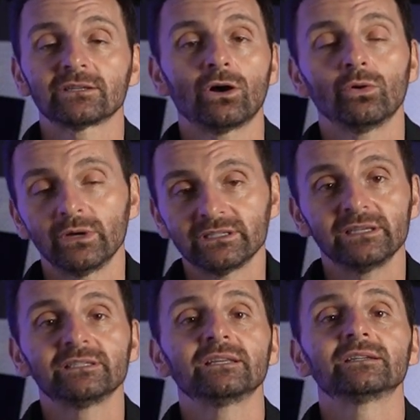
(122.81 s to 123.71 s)
It's always
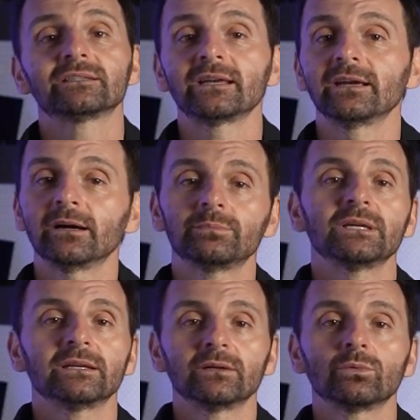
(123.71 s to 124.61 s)
easy to stay
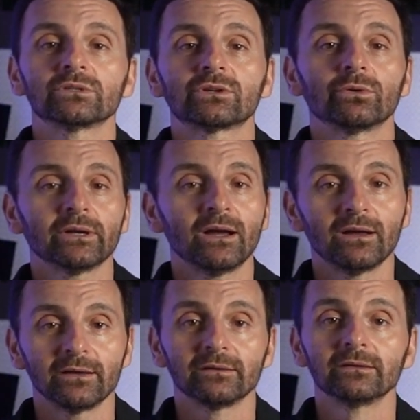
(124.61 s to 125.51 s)
updated what's going
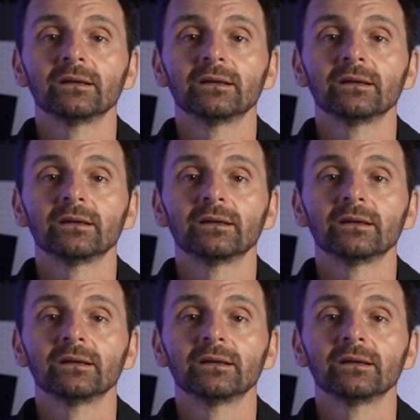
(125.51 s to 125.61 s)
on.